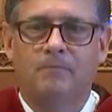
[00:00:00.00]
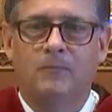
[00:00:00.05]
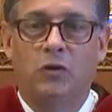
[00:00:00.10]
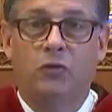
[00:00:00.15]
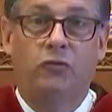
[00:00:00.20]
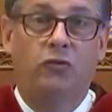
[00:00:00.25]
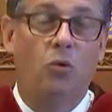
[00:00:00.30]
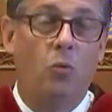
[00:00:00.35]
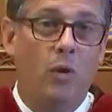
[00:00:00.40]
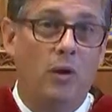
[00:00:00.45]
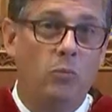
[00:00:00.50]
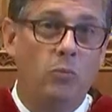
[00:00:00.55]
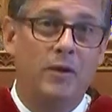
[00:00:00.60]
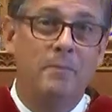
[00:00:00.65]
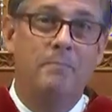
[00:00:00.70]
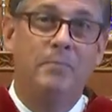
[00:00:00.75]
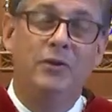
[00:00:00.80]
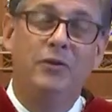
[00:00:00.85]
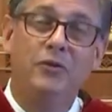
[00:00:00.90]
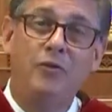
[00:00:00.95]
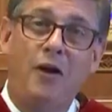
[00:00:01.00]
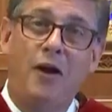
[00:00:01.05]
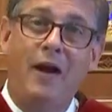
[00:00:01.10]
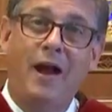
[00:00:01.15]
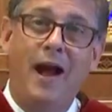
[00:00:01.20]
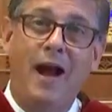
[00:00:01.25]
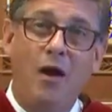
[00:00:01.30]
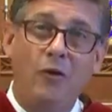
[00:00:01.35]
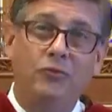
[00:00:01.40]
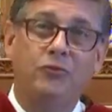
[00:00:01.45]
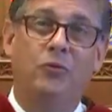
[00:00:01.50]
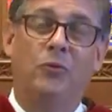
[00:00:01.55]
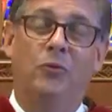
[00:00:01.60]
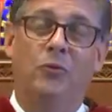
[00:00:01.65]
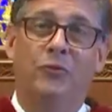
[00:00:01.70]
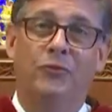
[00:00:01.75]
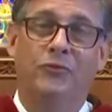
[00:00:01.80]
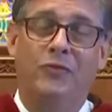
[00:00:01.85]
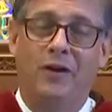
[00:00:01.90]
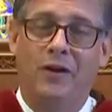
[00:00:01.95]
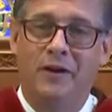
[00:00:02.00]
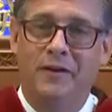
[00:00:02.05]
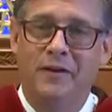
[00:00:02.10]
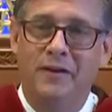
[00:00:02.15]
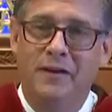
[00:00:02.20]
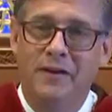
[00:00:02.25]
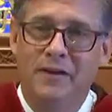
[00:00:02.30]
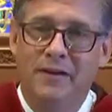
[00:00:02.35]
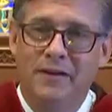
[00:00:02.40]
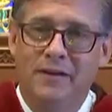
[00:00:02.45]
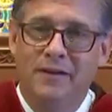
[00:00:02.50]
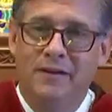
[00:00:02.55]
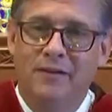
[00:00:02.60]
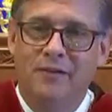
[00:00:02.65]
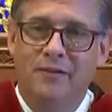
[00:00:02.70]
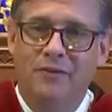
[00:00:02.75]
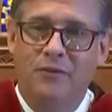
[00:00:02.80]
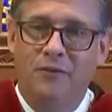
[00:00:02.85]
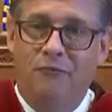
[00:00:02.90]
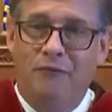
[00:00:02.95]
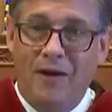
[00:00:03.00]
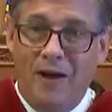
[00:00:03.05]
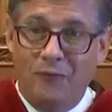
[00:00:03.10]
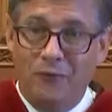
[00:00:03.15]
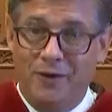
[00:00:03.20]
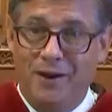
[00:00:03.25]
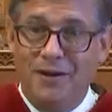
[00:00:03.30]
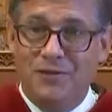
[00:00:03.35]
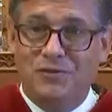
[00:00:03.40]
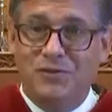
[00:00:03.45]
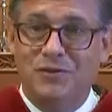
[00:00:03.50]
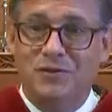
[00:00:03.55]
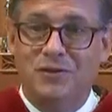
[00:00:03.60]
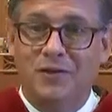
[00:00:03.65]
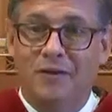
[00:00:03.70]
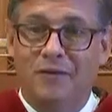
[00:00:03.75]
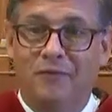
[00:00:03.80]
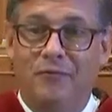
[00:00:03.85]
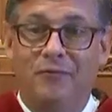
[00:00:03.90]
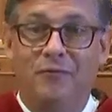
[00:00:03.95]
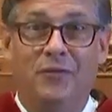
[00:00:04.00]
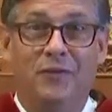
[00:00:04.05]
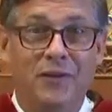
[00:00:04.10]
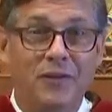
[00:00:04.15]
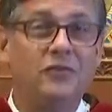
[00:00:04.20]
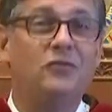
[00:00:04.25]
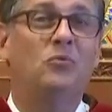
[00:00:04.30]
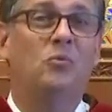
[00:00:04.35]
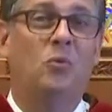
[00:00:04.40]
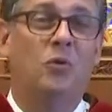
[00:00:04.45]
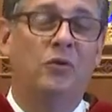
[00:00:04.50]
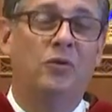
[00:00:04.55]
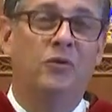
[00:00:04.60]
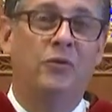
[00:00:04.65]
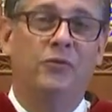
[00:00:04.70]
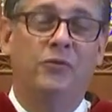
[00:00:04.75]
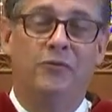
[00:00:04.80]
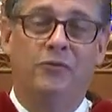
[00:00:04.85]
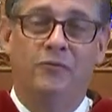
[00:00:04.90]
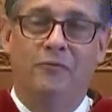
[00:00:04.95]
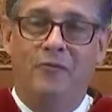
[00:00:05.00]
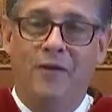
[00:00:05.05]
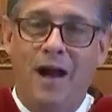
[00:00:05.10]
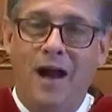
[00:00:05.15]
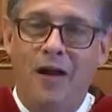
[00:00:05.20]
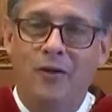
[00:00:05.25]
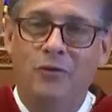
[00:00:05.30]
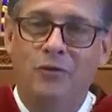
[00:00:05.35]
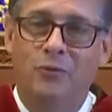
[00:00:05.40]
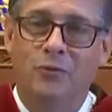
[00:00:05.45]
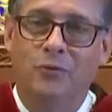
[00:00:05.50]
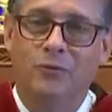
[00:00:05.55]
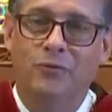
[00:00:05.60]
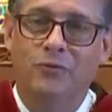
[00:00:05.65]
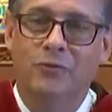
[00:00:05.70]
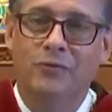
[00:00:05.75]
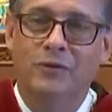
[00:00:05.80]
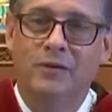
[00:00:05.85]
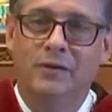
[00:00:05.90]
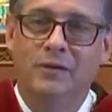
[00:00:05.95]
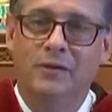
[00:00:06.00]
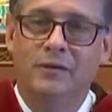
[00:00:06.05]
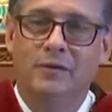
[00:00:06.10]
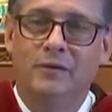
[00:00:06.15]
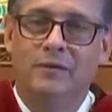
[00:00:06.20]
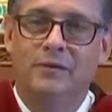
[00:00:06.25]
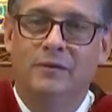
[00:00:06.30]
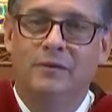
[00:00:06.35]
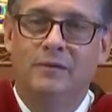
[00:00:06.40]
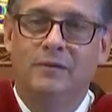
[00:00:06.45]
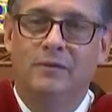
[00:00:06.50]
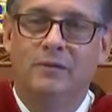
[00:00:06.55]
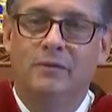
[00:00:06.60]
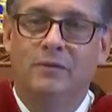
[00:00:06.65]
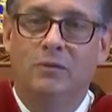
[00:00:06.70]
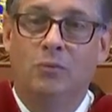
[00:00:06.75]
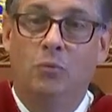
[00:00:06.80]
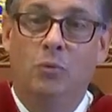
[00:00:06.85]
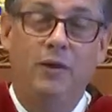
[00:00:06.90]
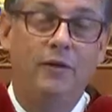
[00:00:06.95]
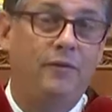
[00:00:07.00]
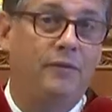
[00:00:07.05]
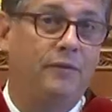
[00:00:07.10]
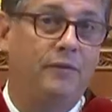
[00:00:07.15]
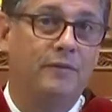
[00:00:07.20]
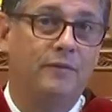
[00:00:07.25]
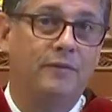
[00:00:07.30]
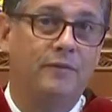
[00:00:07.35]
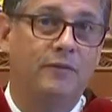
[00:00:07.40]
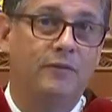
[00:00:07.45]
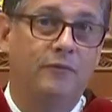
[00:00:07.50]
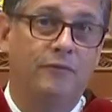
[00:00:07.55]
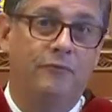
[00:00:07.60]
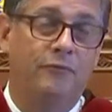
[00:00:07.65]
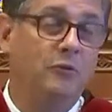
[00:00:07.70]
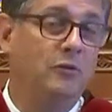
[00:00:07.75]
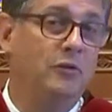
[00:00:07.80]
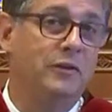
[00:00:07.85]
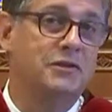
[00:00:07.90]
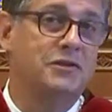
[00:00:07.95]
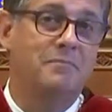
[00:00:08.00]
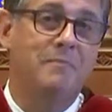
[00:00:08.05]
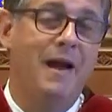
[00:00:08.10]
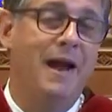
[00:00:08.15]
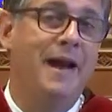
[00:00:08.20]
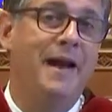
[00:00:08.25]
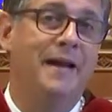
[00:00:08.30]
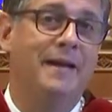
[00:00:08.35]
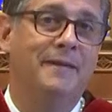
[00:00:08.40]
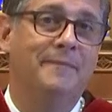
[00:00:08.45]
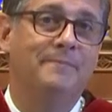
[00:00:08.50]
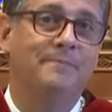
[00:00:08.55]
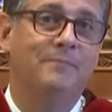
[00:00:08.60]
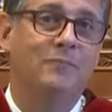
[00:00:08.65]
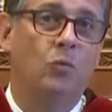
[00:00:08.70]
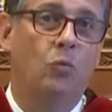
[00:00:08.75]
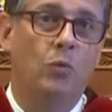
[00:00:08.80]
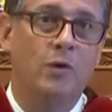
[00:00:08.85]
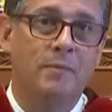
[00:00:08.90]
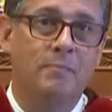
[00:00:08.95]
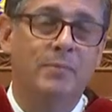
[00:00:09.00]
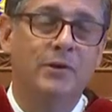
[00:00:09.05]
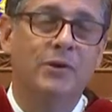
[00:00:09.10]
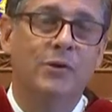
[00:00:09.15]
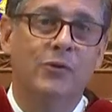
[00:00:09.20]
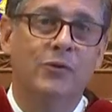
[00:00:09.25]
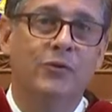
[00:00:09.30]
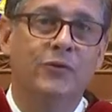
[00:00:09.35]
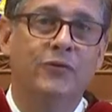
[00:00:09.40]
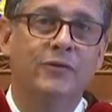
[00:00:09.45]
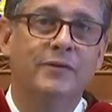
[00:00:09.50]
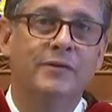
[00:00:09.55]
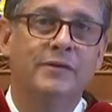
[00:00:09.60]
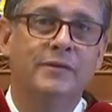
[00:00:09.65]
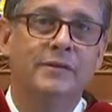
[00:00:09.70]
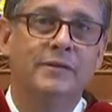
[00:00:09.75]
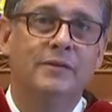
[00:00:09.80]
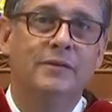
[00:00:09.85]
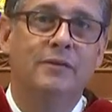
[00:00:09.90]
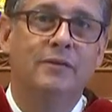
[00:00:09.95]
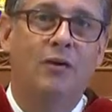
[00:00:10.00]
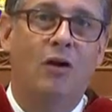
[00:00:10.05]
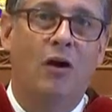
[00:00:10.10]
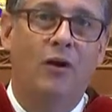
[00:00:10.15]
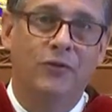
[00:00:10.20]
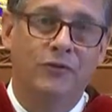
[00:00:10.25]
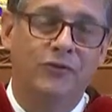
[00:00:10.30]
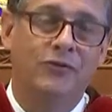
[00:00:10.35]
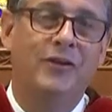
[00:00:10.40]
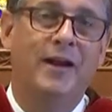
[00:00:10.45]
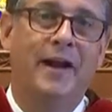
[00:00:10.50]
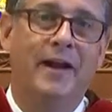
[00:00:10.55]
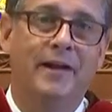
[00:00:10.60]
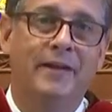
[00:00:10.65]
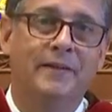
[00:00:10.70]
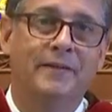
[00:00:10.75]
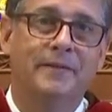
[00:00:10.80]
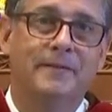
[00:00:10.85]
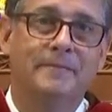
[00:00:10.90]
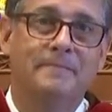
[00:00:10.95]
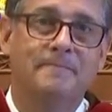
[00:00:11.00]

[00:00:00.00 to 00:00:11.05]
So when we build our households on the foundations of this world's values, with the foolish man, we build on sand.